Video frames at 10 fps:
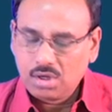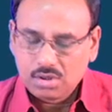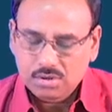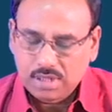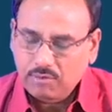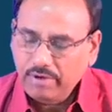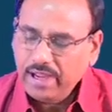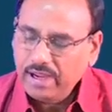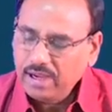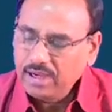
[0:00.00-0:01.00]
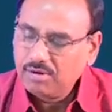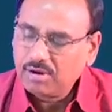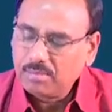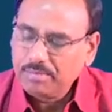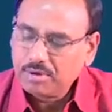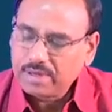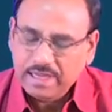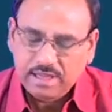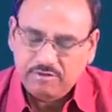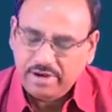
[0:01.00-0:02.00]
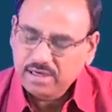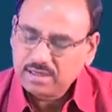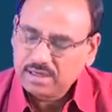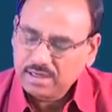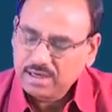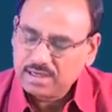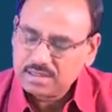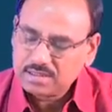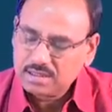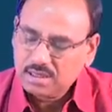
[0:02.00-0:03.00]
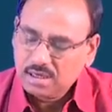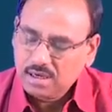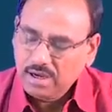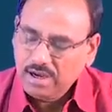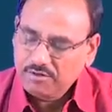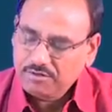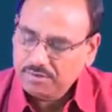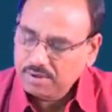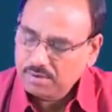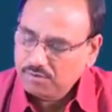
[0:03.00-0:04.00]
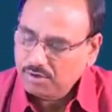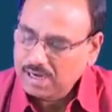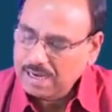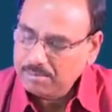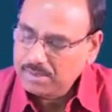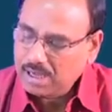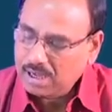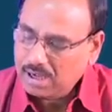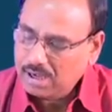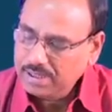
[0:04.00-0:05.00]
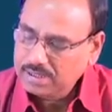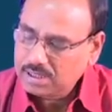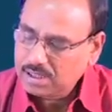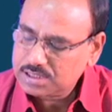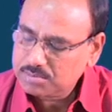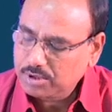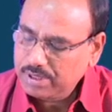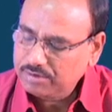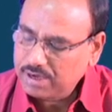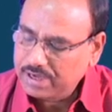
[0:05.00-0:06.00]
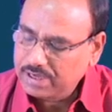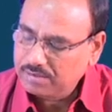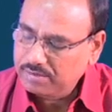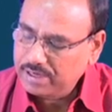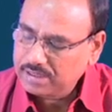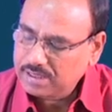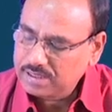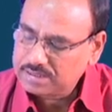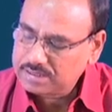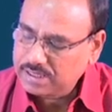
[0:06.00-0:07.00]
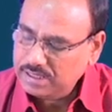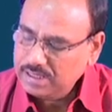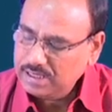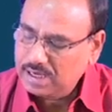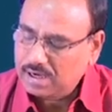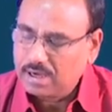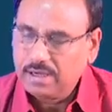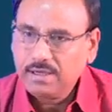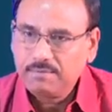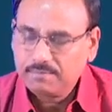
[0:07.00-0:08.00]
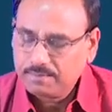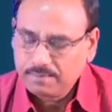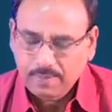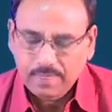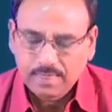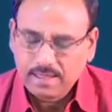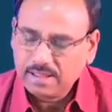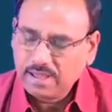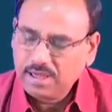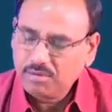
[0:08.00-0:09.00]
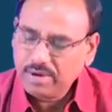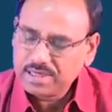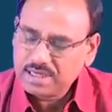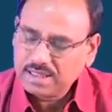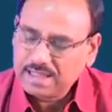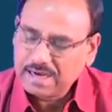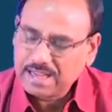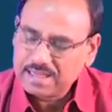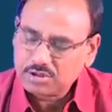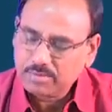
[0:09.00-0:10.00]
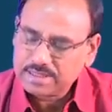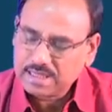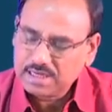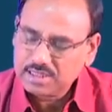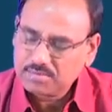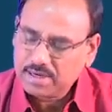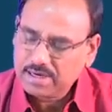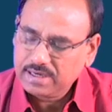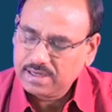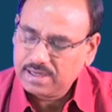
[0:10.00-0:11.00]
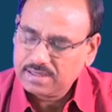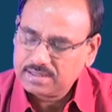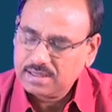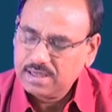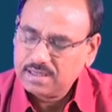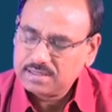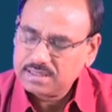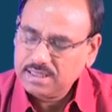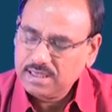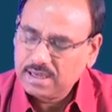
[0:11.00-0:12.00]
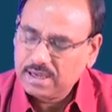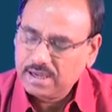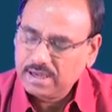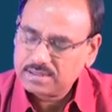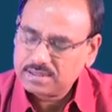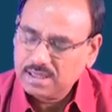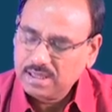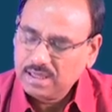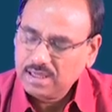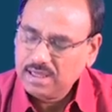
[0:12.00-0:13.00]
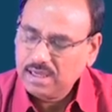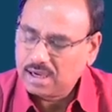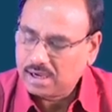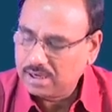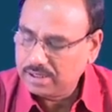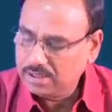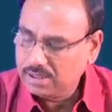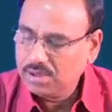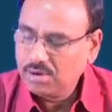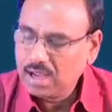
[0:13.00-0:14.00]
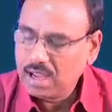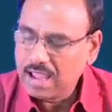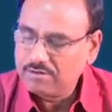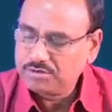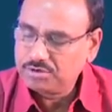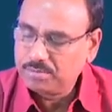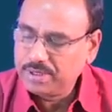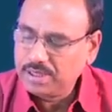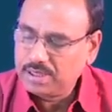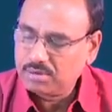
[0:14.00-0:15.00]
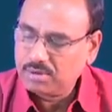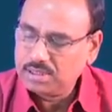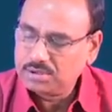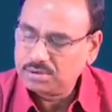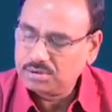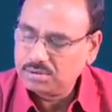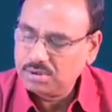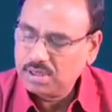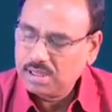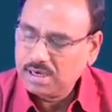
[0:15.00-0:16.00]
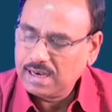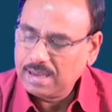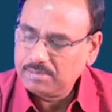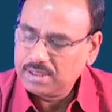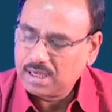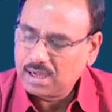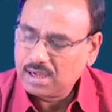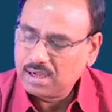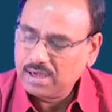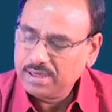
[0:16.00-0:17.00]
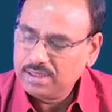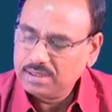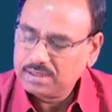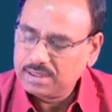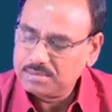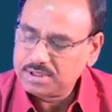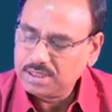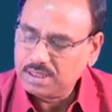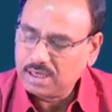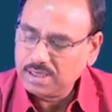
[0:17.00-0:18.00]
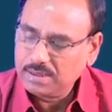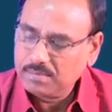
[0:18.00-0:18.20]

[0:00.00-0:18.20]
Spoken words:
So, the way you compute eigenvector is, if for lambda I the corresponding eigenvector is say E I, then the equation that has to be satisfied is C x E I have to be equal to lambda I times E I.